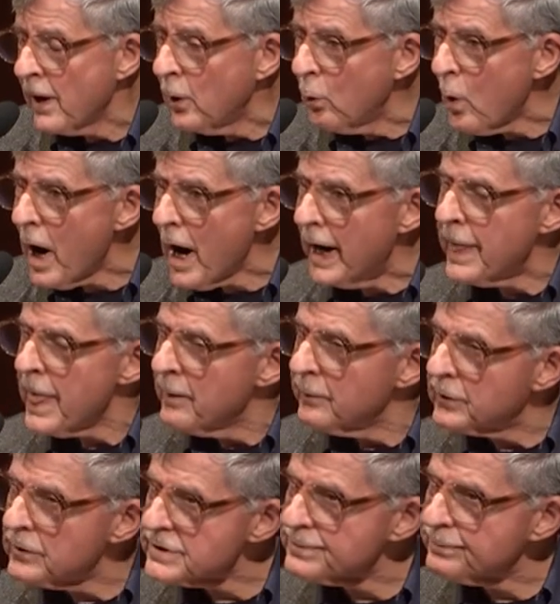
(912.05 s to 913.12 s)
Why?
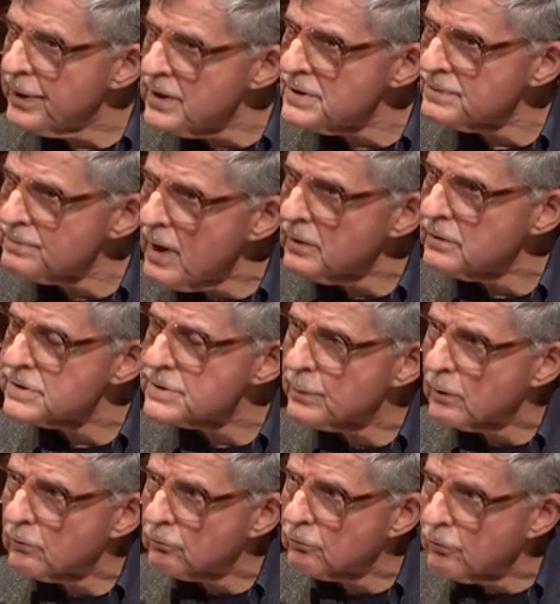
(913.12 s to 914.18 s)
Because postmoderns
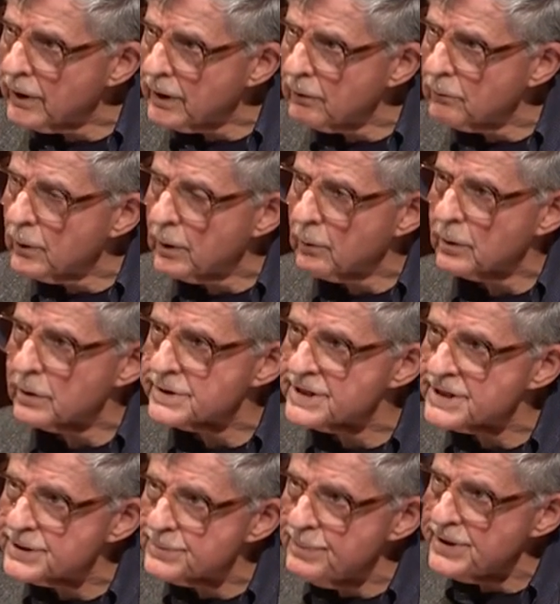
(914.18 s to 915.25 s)
were
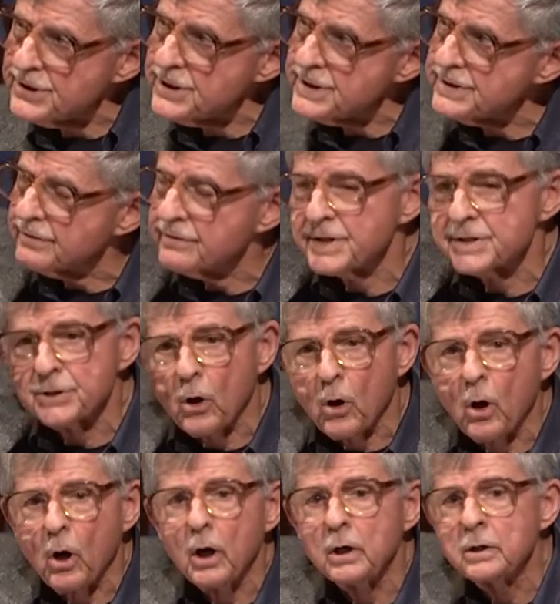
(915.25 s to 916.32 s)
suspicious of this
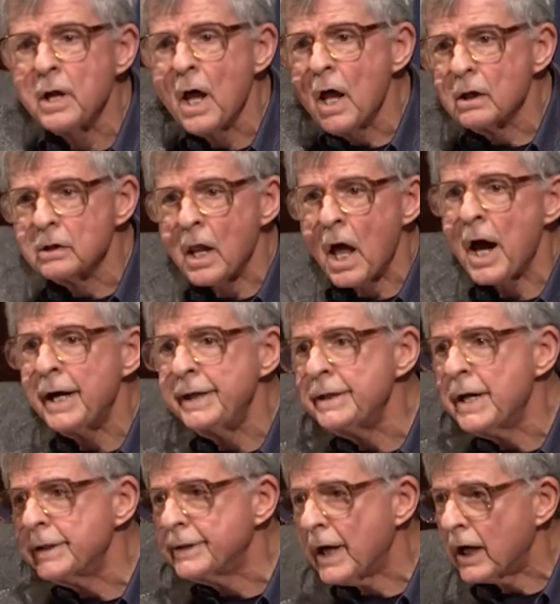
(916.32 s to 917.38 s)
hard
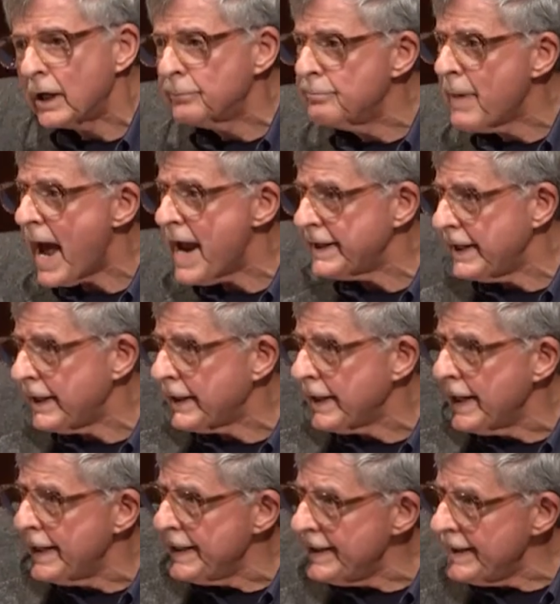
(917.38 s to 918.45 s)
line dogmatic
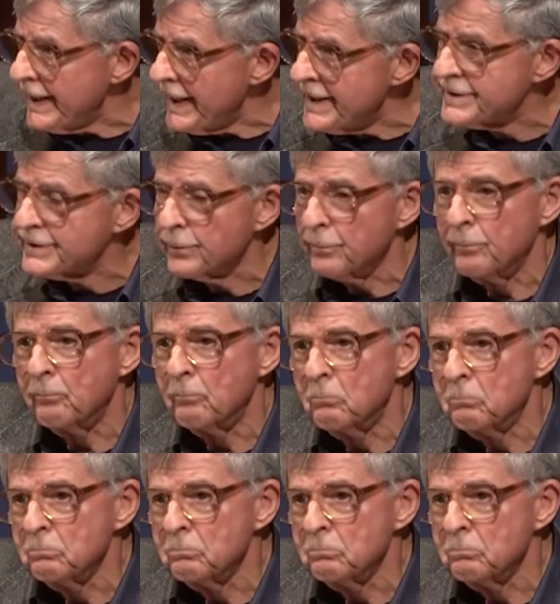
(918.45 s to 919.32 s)
ism,